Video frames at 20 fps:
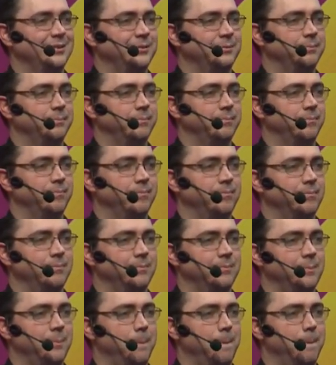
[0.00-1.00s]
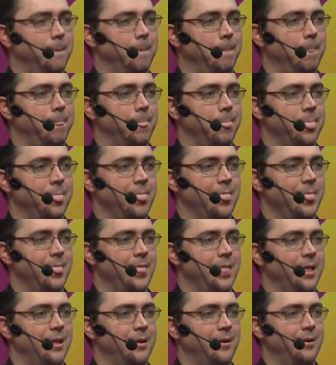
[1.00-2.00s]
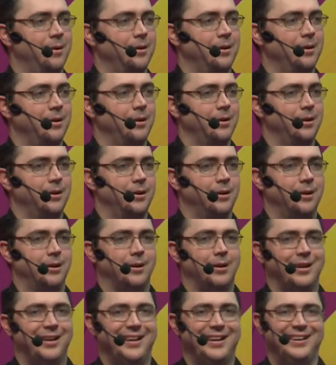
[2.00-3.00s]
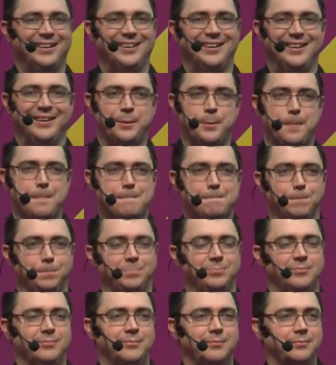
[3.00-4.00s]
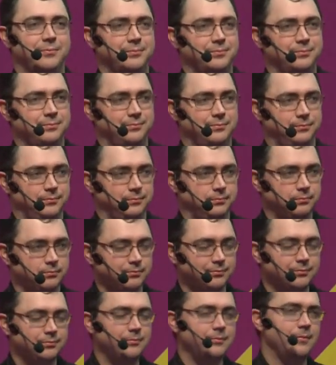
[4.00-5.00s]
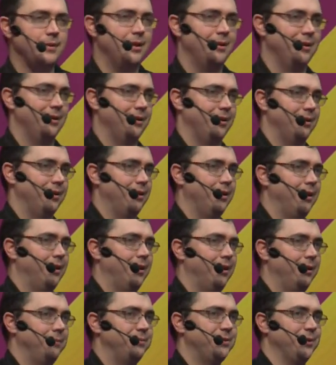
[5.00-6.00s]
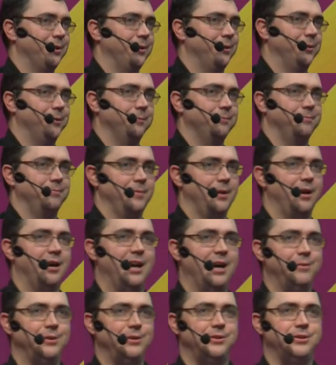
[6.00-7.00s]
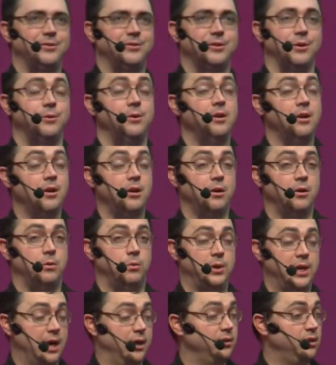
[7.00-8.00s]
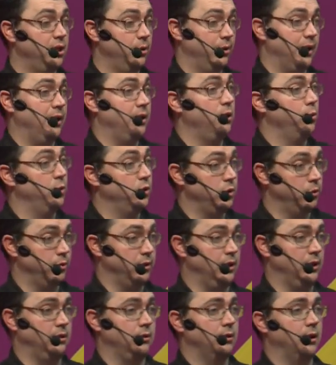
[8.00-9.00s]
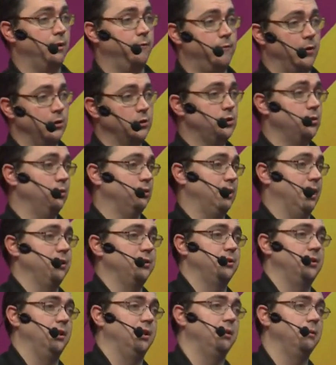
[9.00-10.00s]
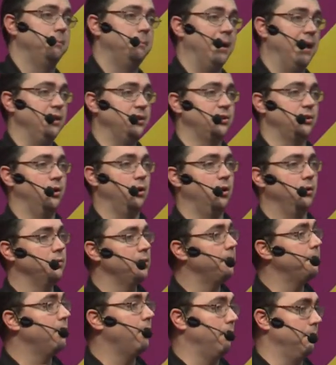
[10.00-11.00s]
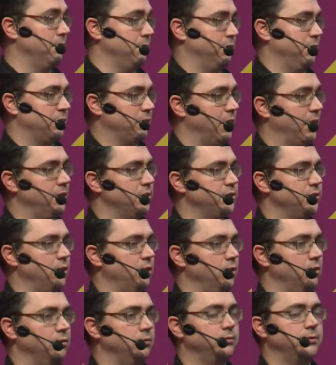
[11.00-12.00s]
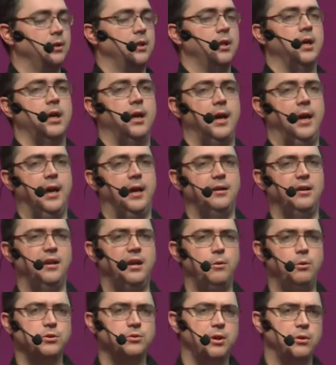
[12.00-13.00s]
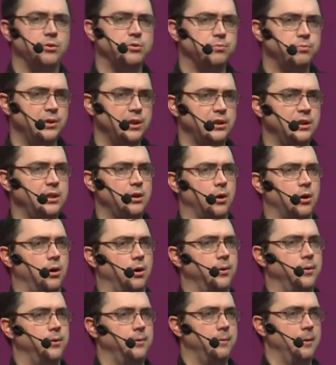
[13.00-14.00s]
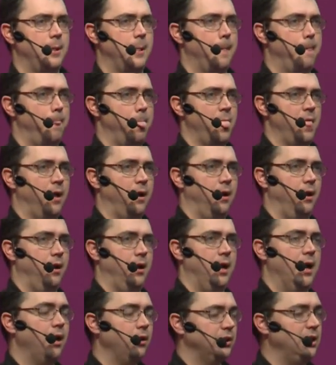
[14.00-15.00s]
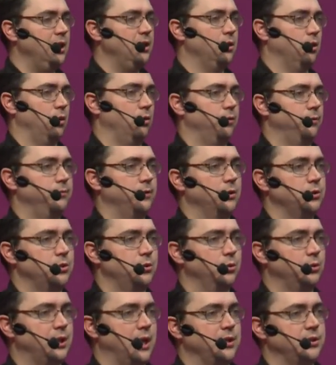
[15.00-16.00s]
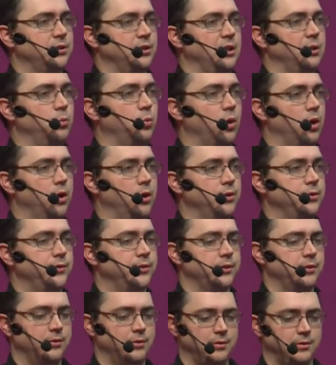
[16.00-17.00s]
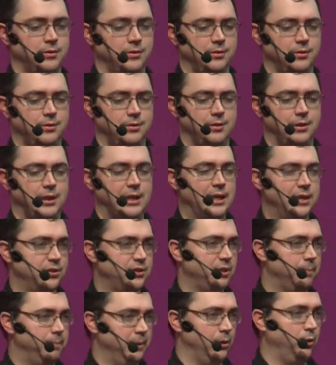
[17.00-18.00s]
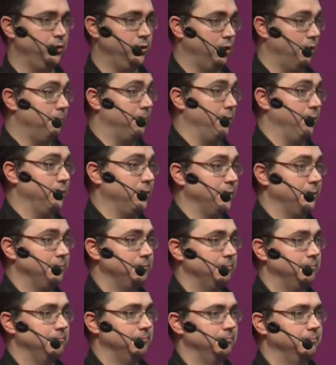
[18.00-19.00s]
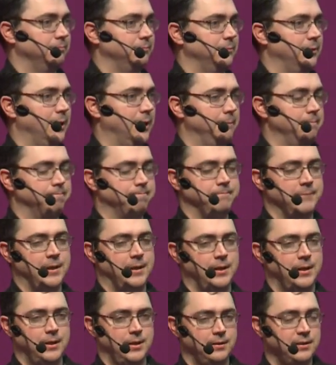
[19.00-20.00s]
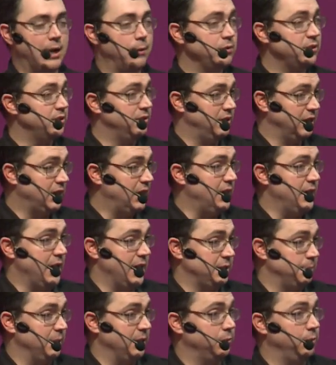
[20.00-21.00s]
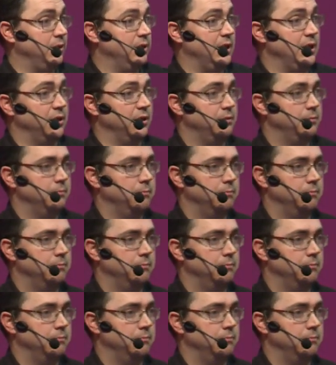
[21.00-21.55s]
Can you tell us a little bit more of it? Functional testing of prototypes. Uh, so I would so we had QA who were doing uh, functional testing based on the problems we're trying to solve, and it was it was really on our key goal for functional testing was is the build not broken? right? That was the key aspect we needed.